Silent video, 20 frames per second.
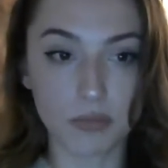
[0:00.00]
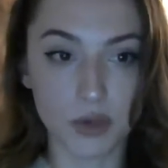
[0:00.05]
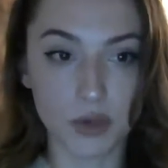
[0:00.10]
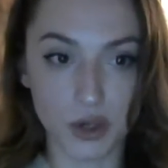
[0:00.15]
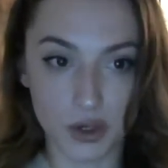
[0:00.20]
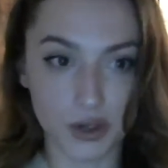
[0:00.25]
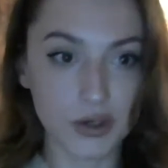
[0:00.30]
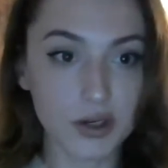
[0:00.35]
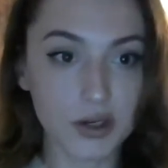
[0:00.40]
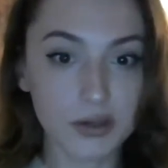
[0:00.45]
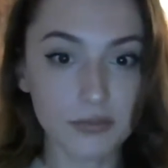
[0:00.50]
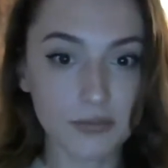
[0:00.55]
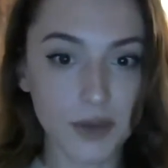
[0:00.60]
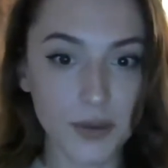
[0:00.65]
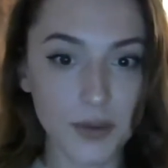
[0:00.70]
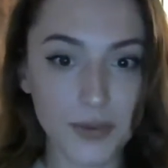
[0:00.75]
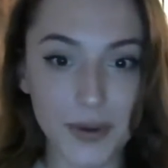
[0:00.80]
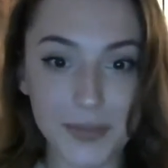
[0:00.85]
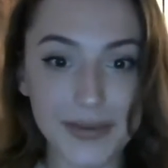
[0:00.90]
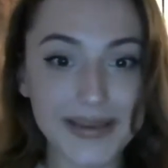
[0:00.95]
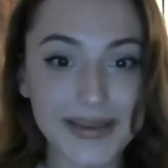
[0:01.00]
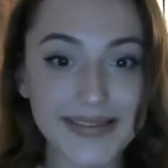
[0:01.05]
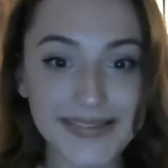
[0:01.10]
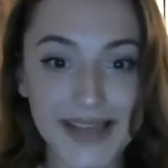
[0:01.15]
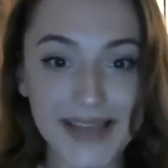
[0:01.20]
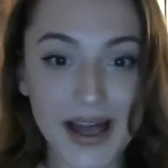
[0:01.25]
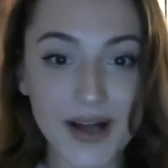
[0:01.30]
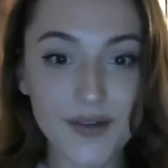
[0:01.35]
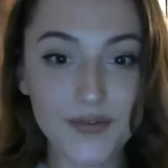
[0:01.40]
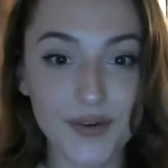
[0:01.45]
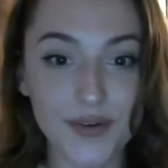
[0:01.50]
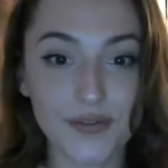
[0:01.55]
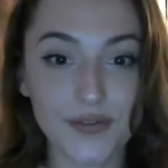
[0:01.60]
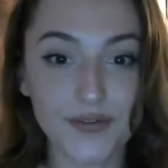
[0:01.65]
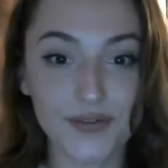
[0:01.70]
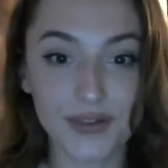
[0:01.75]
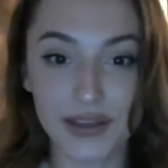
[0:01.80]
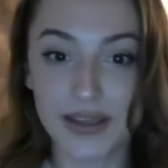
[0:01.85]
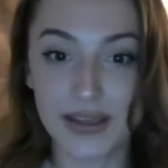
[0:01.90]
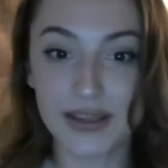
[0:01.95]
good about myself. I
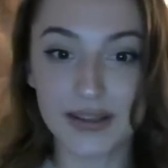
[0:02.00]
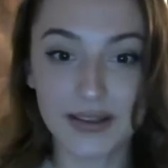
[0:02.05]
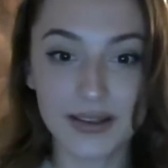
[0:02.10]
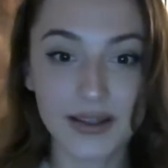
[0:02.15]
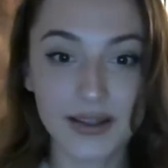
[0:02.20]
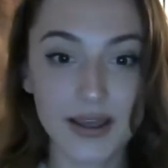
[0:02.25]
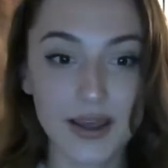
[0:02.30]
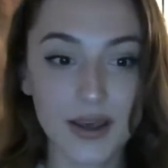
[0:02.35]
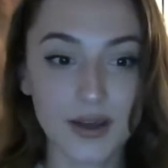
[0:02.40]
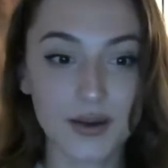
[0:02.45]
feel